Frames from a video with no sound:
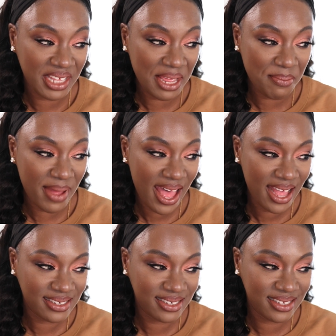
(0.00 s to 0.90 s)
it
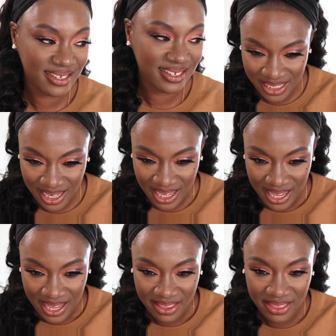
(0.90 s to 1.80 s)
matched.
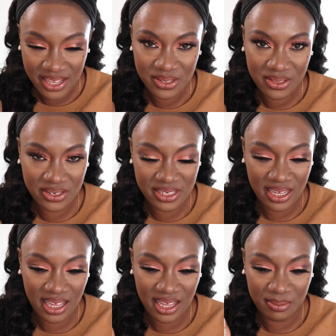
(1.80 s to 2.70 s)
They took their
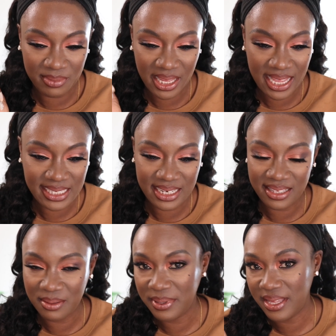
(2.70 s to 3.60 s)
time, like I said at
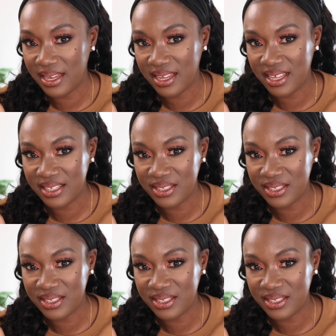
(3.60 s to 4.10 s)
the beginning,